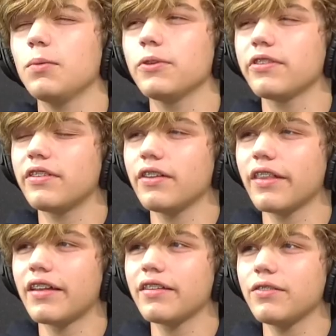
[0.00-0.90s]
still,
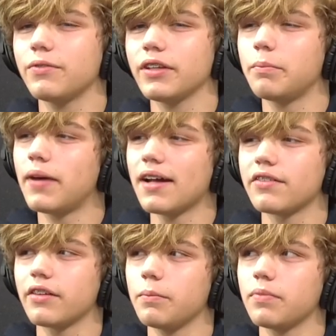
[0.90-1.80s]
that doesn't really
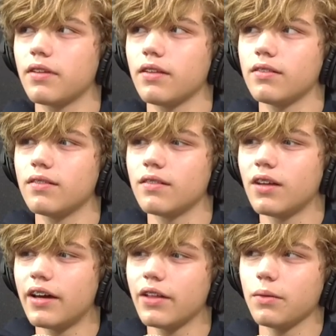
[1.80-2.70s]
match up to
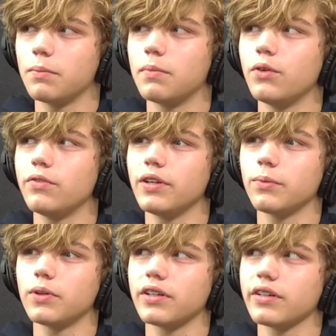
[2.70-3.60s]
how the movie. Yeah, was. it was